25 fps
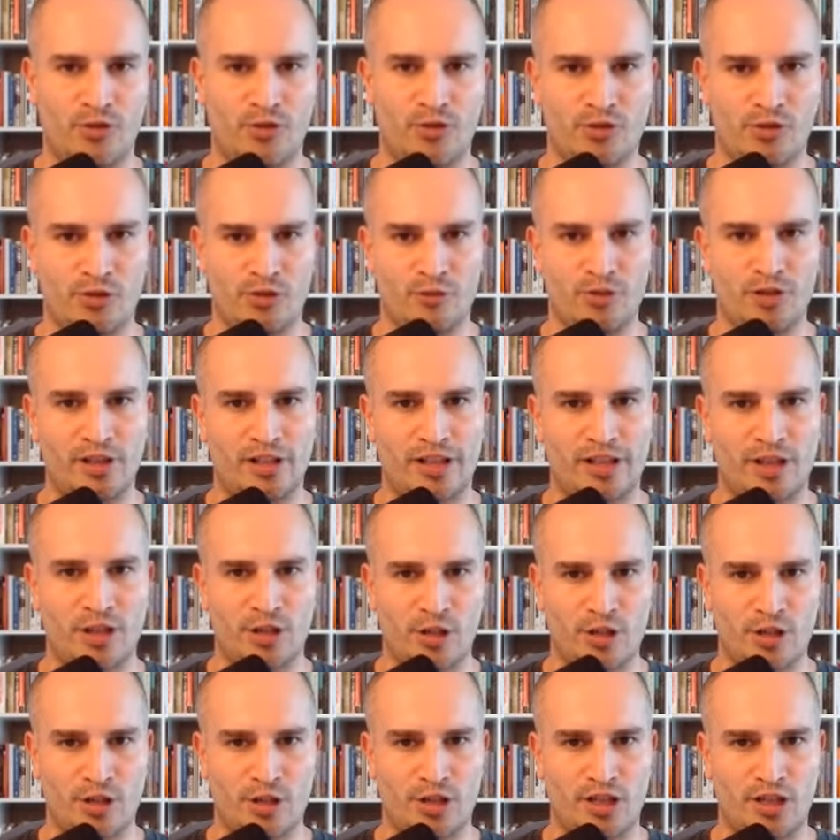the, the
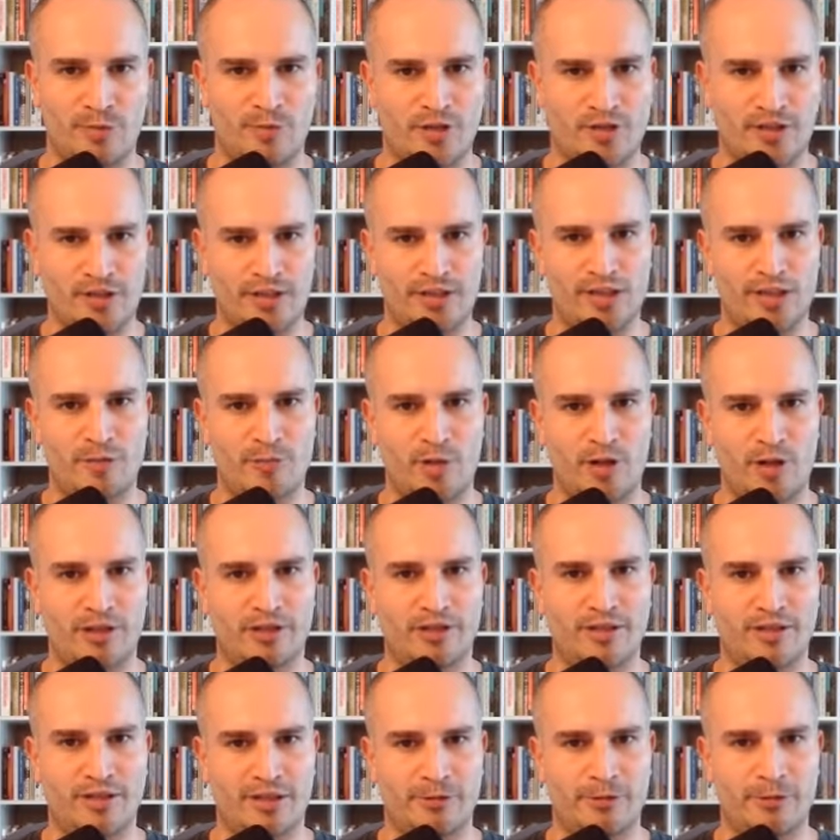relationships and the
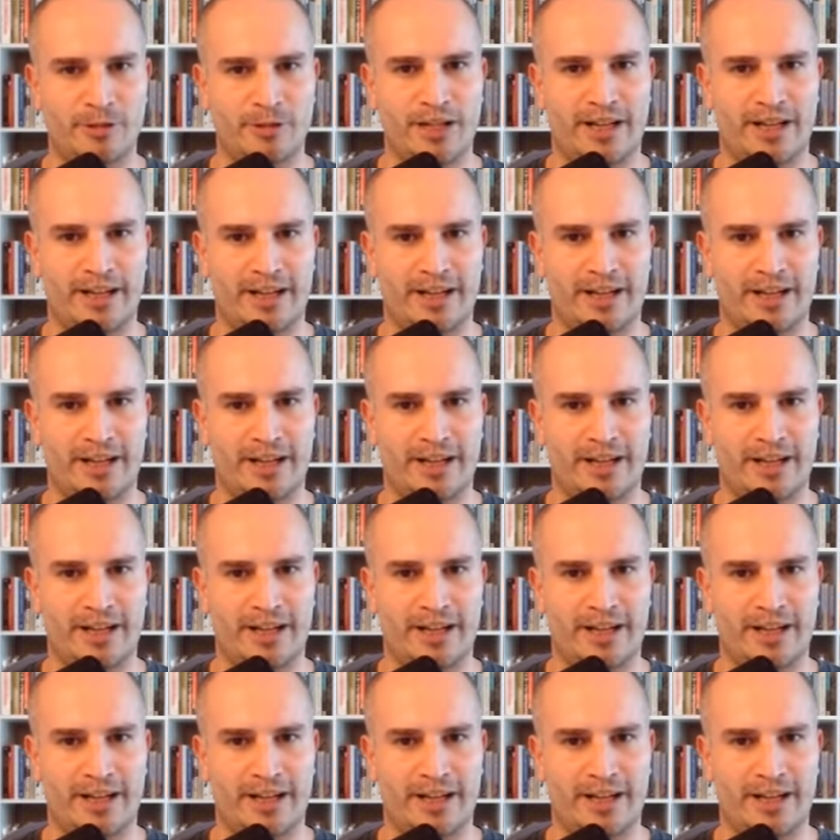experiences they want to